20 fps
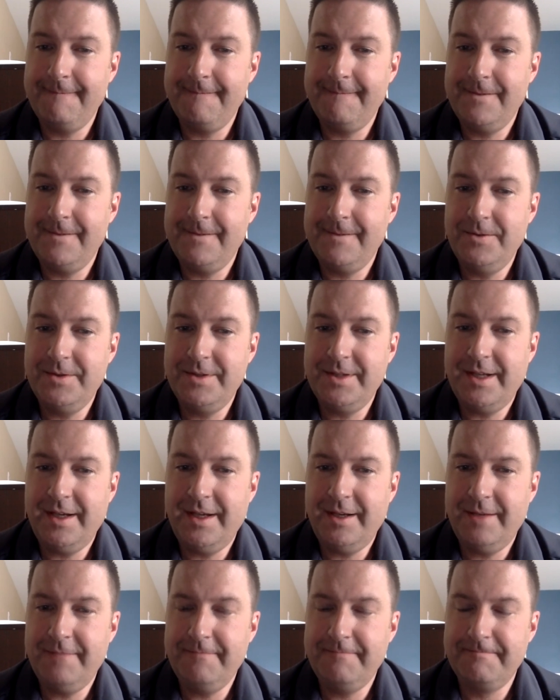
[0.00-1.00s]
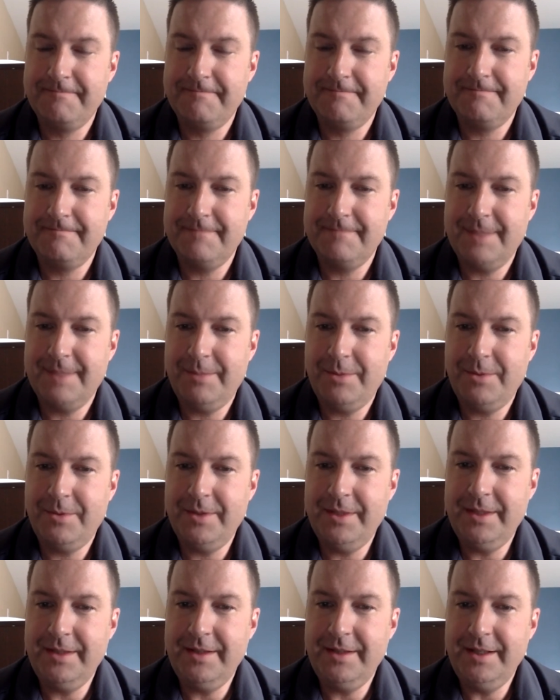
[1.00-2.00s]
who's
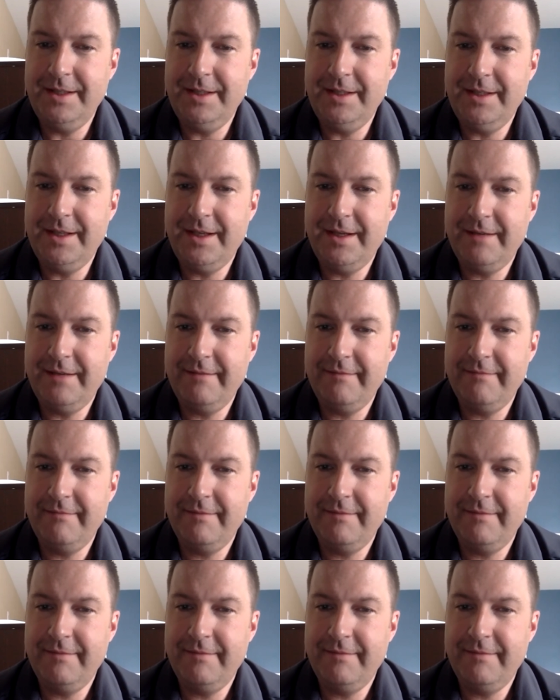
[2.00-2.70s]
upholding the